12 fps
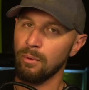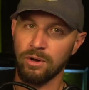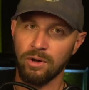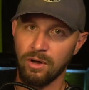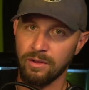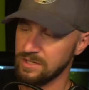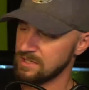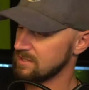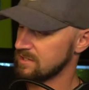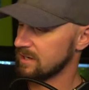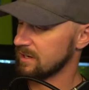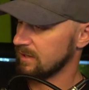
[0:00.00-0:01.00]
all this and
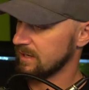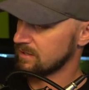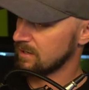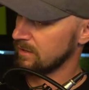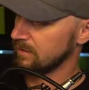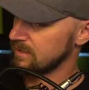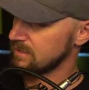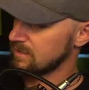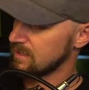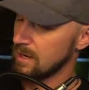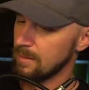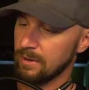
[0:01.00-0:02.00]
sterilize all this,
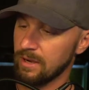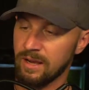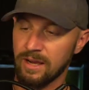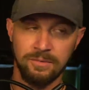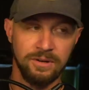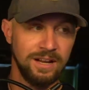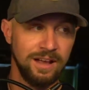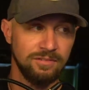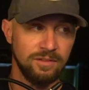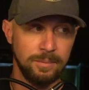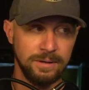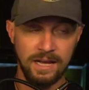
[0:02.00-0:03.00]
but you're gonna have the
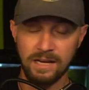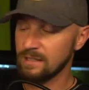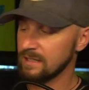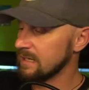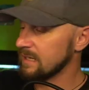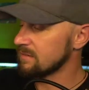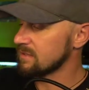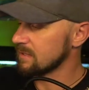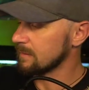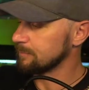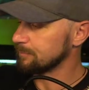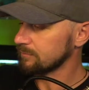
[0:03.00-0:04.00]
banana leaves.
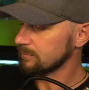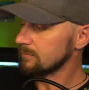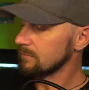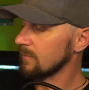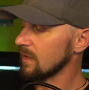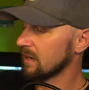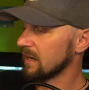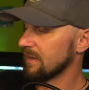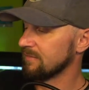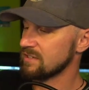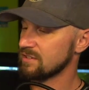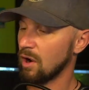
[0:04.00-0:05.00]
You're gonna have
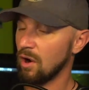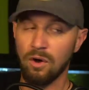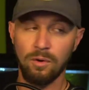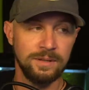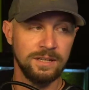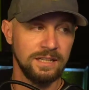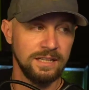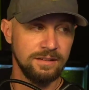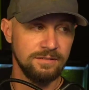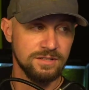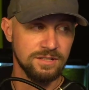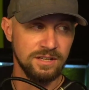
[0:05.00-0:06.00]
these almond leaves
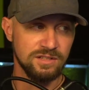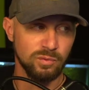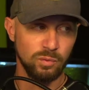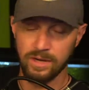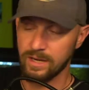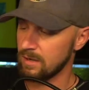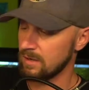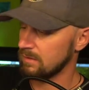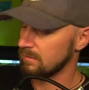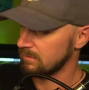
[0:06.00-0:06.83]
as well.